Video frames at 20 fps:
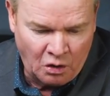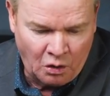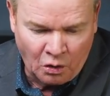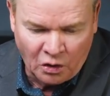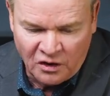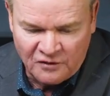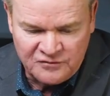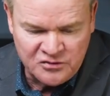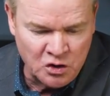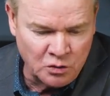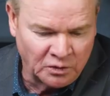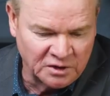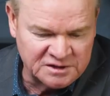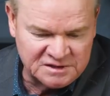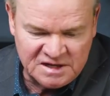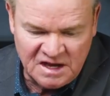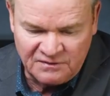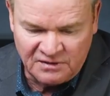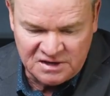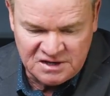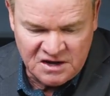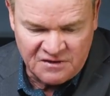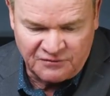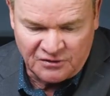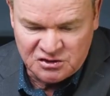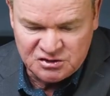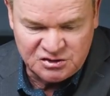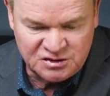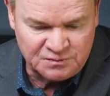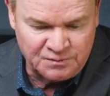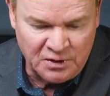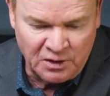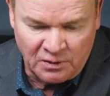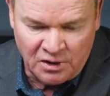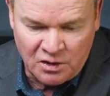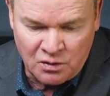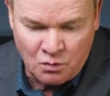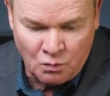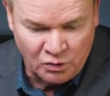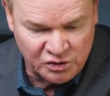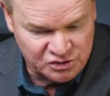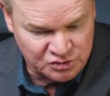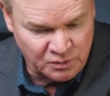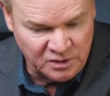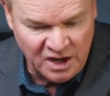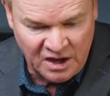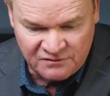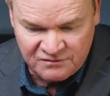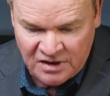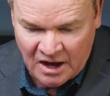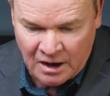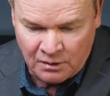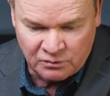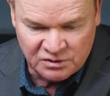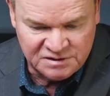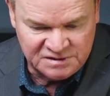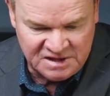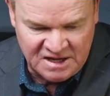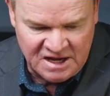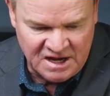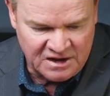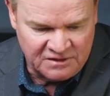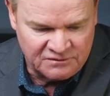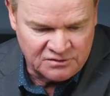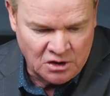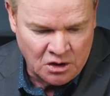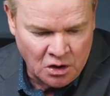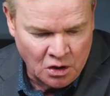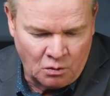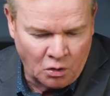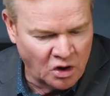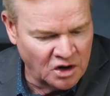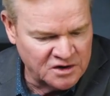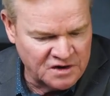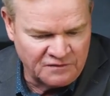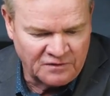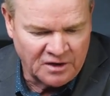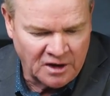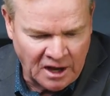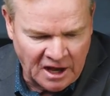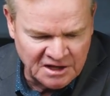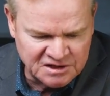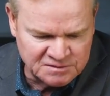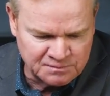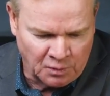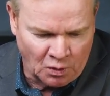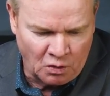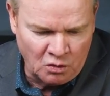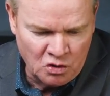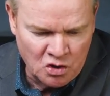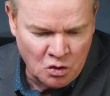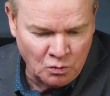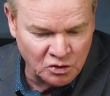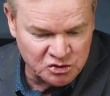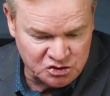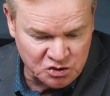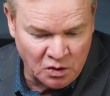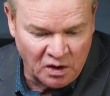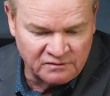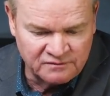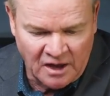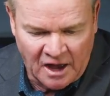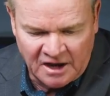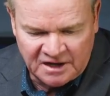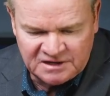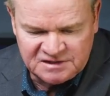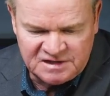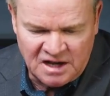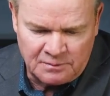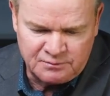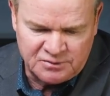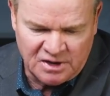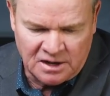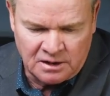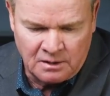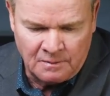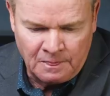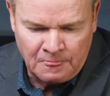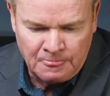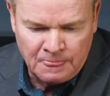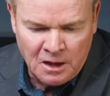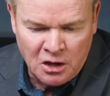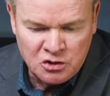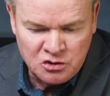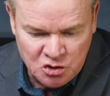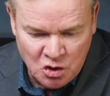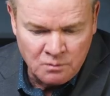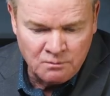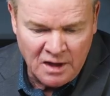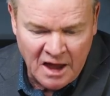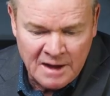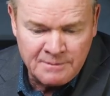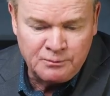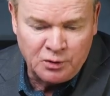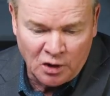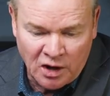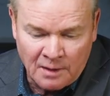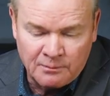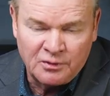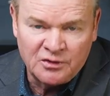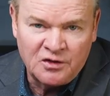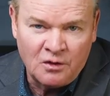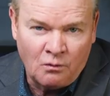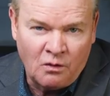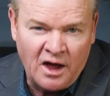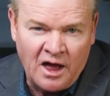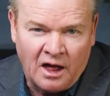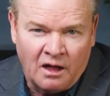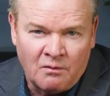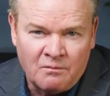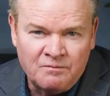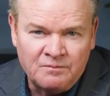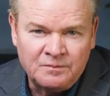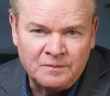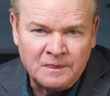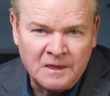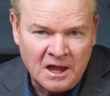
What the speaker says: or if you receive a different spirit which we have not received, or a different gospel which you have not accepted, you may put up with it well."